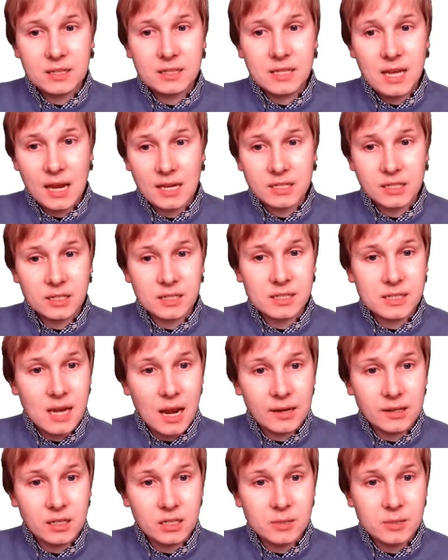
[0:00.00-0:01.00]
tests and
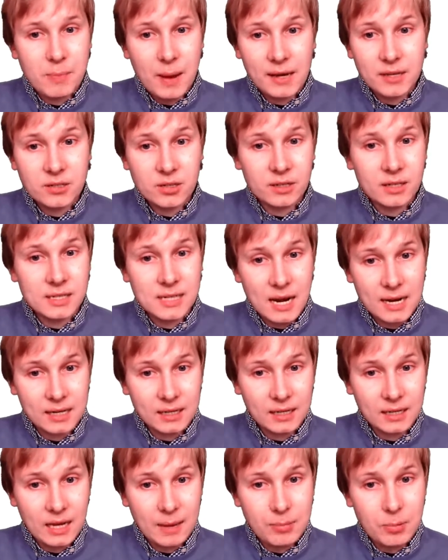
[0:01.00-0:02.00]
standards based on
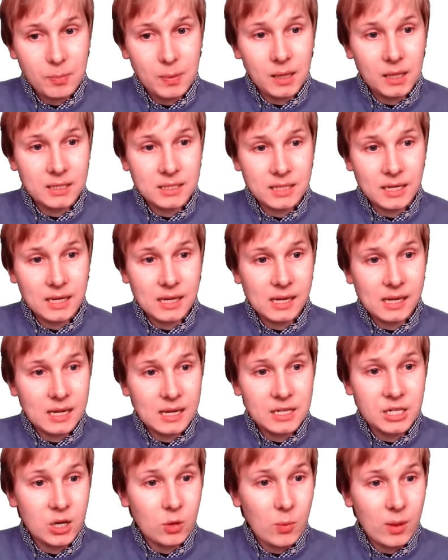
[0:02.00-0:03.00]
attacker capability, e.g.